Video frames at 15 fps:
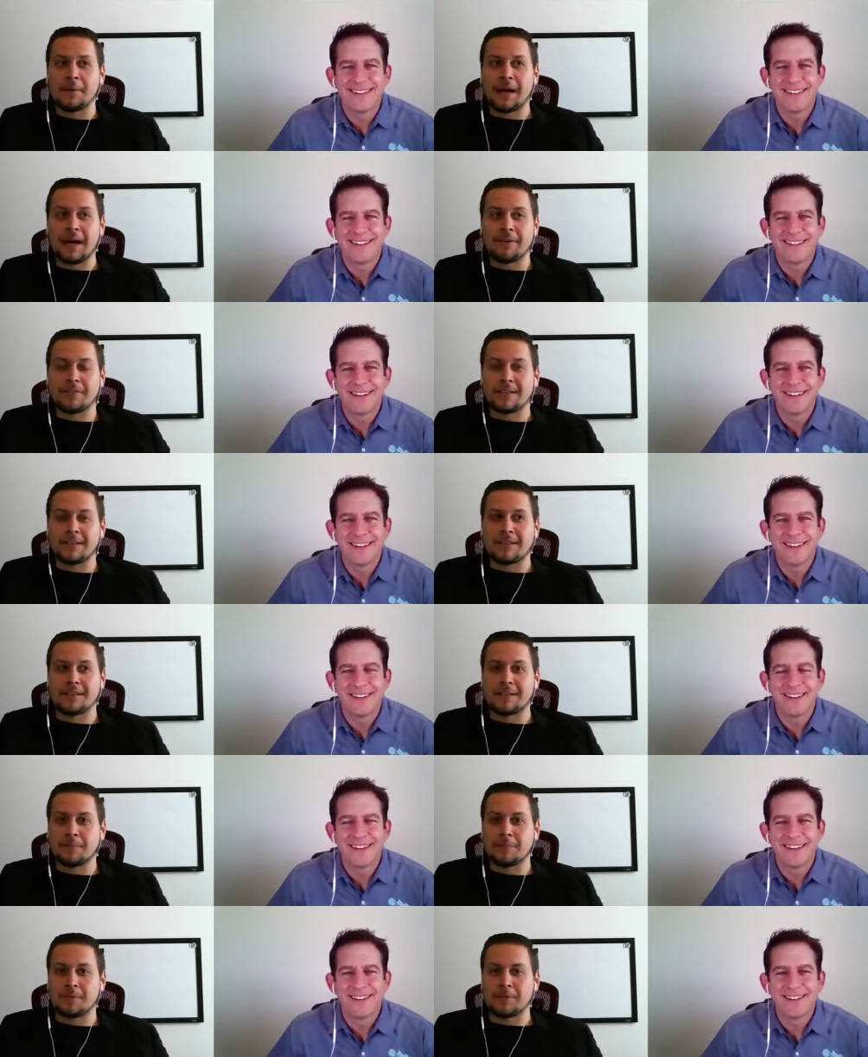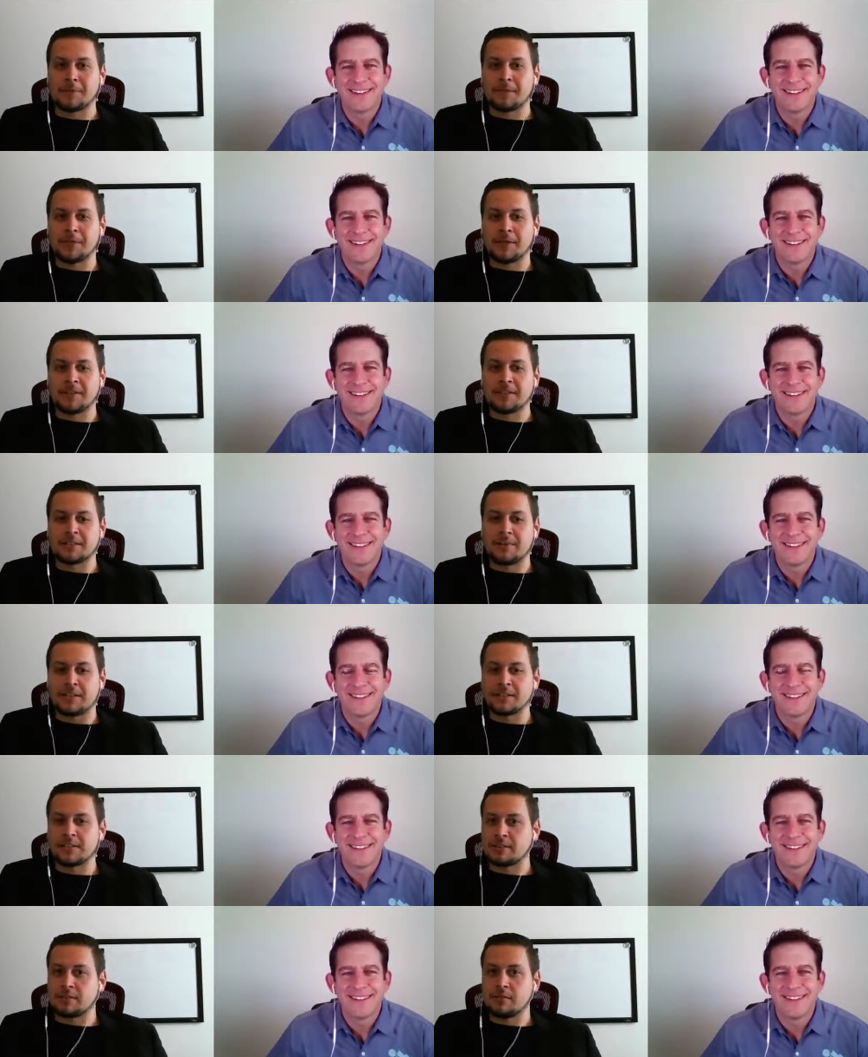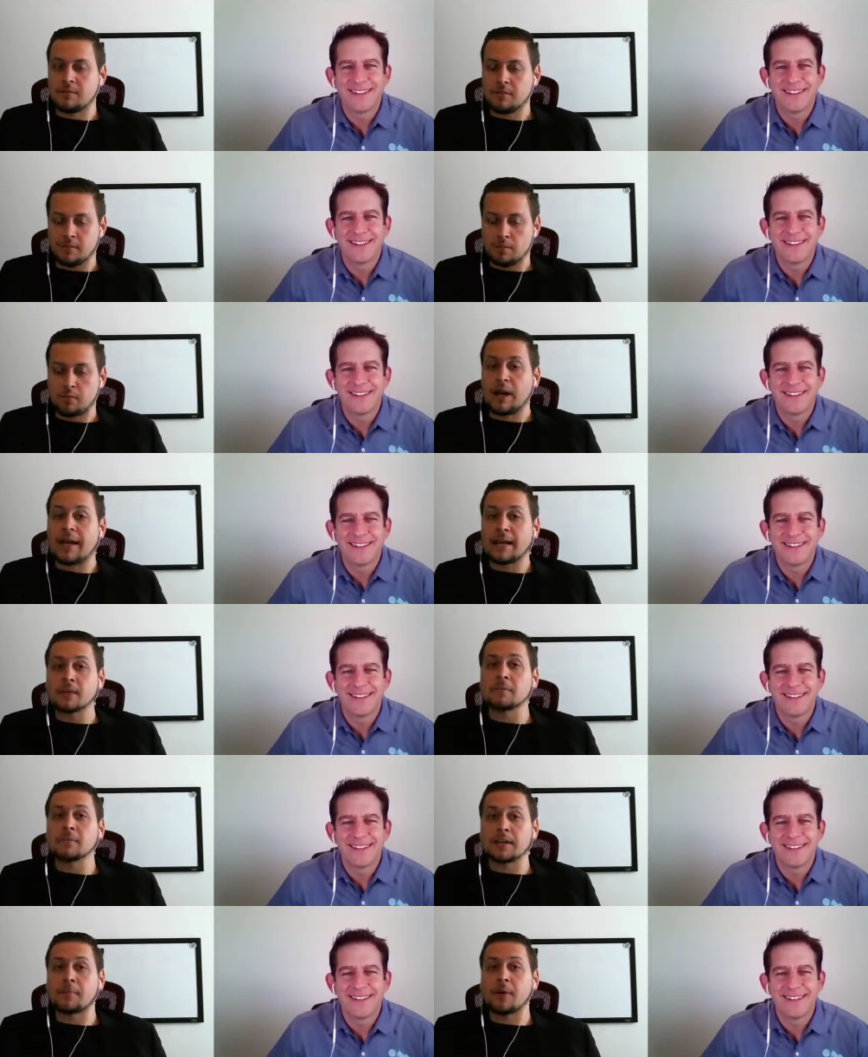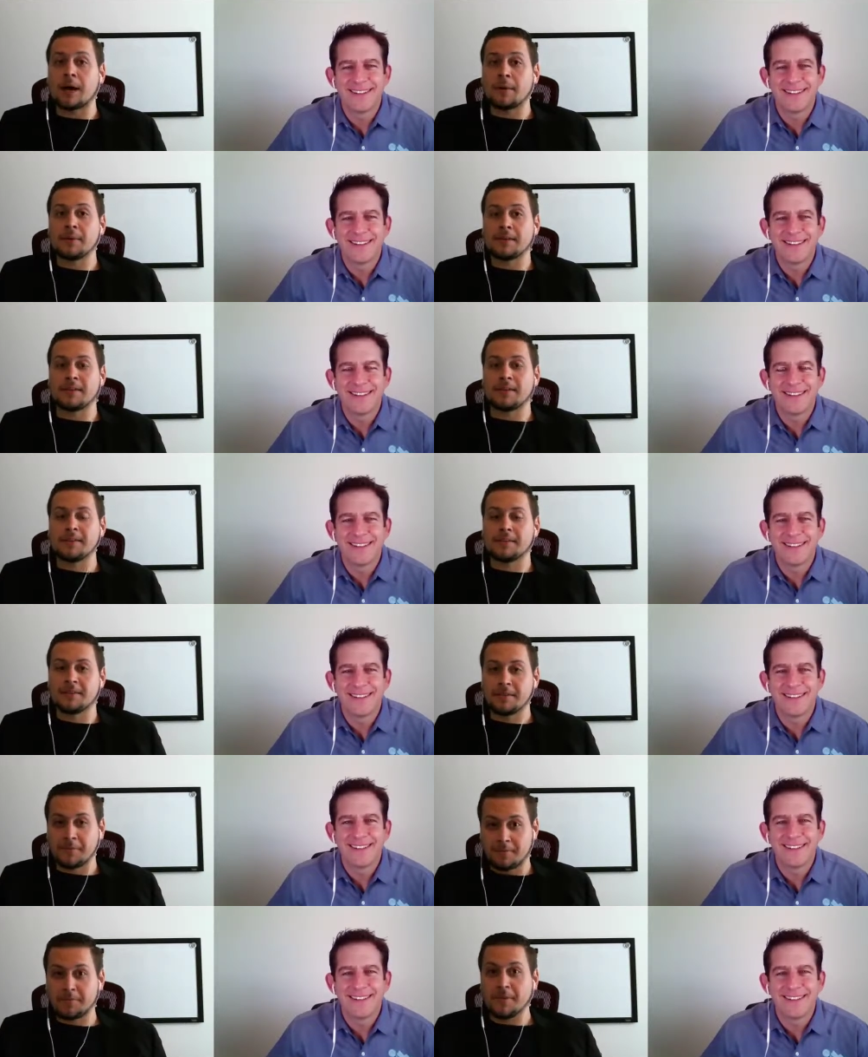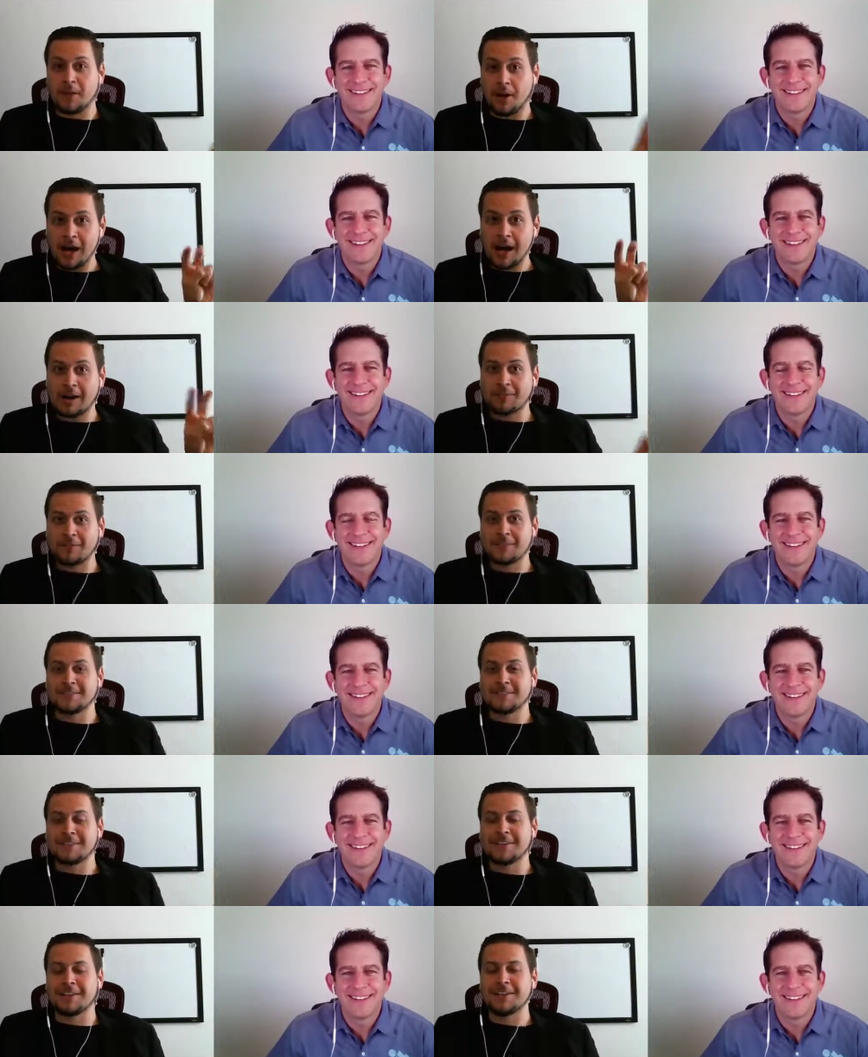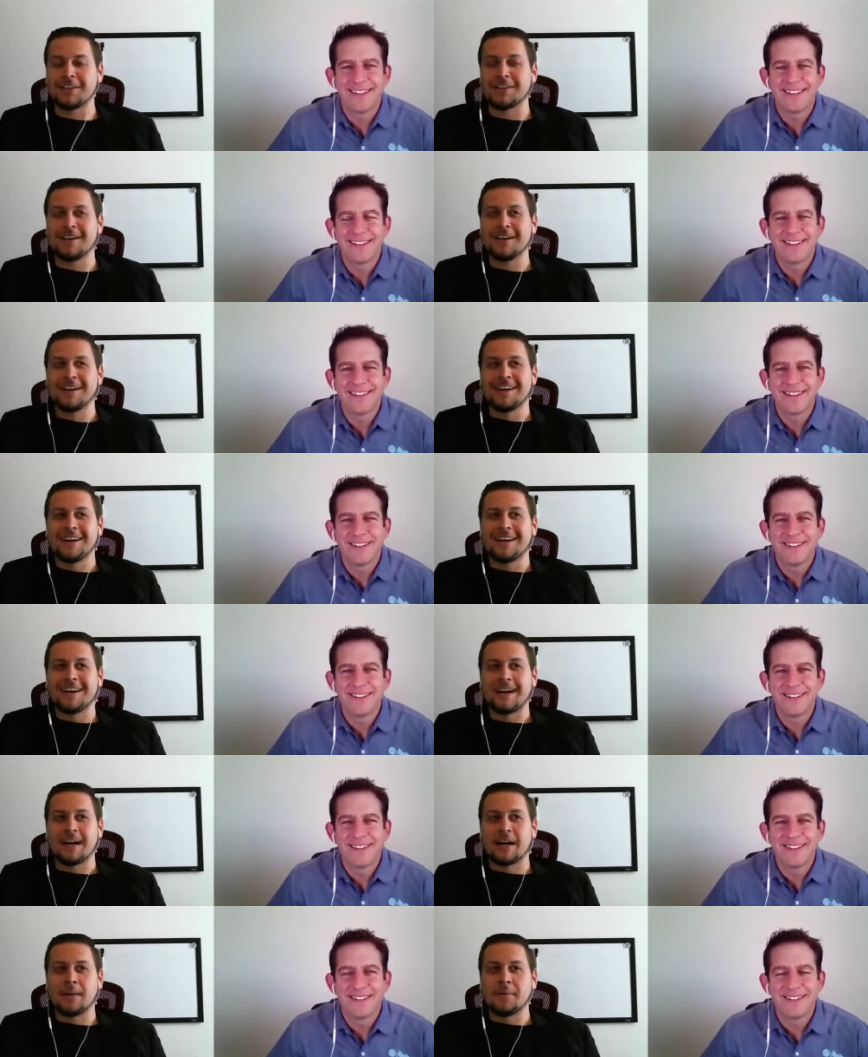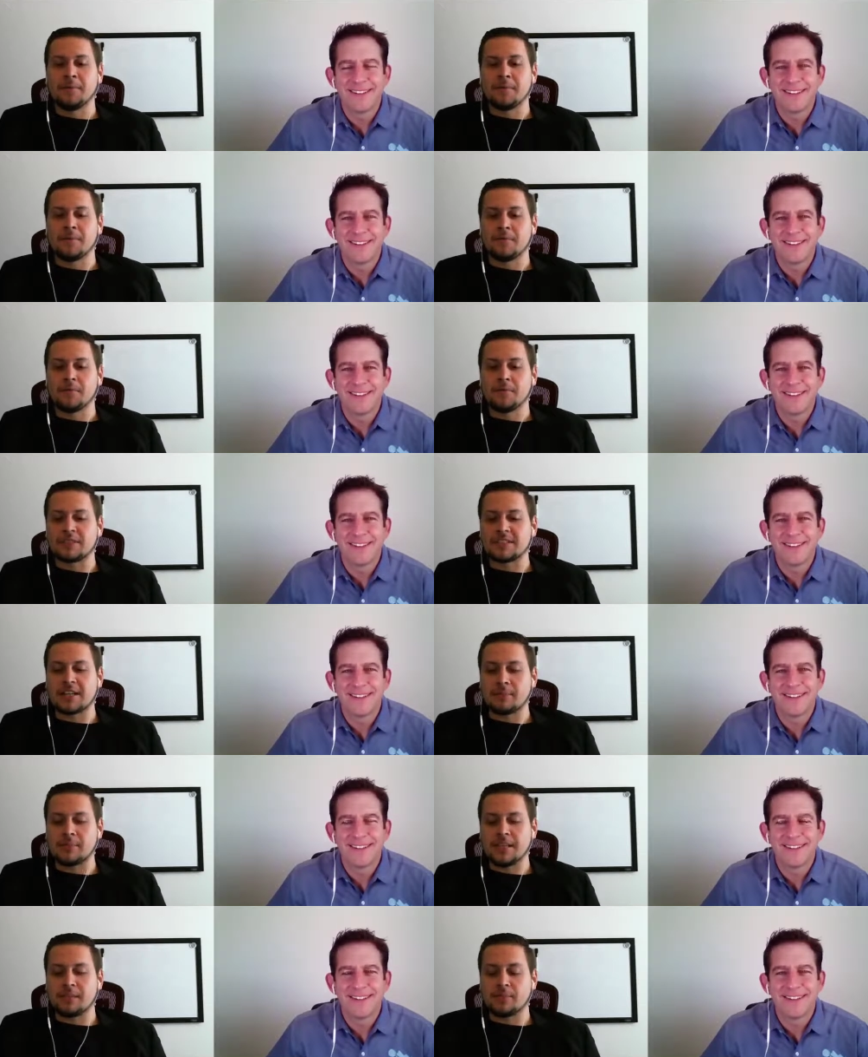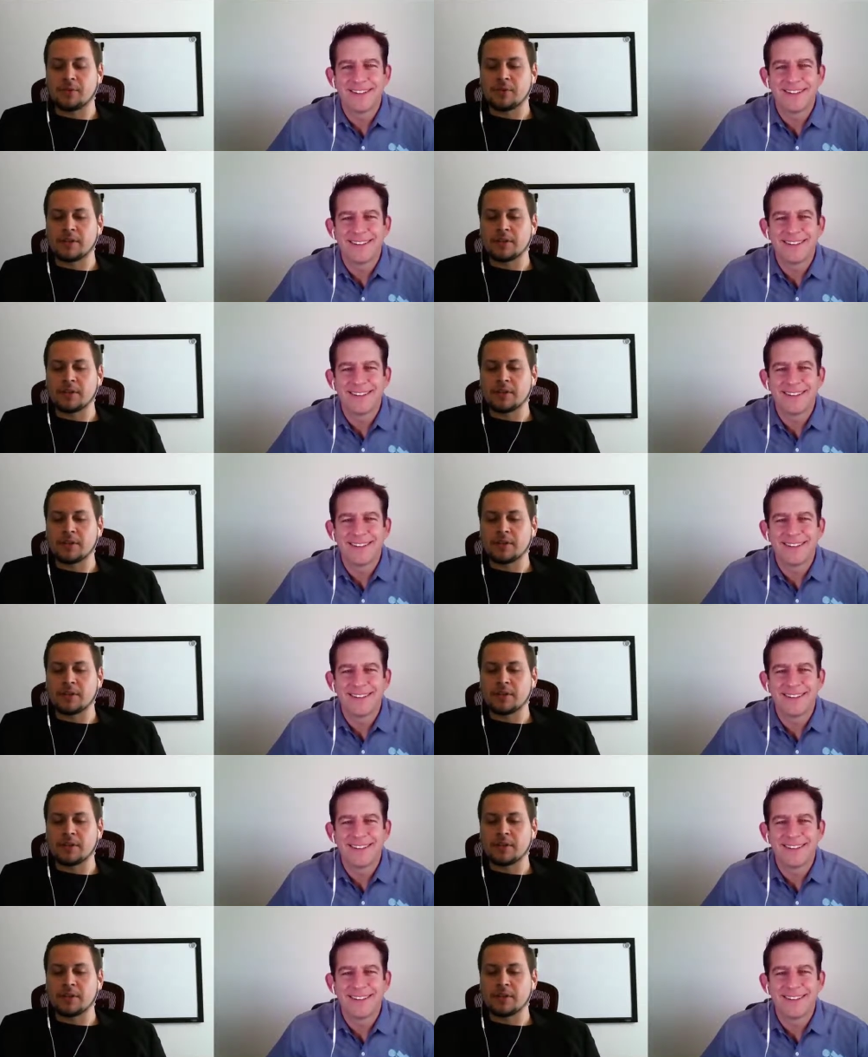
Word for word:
Speaker 1: having that type of experience by just randomly popping into the, the office, you know, um, was unbeatable. And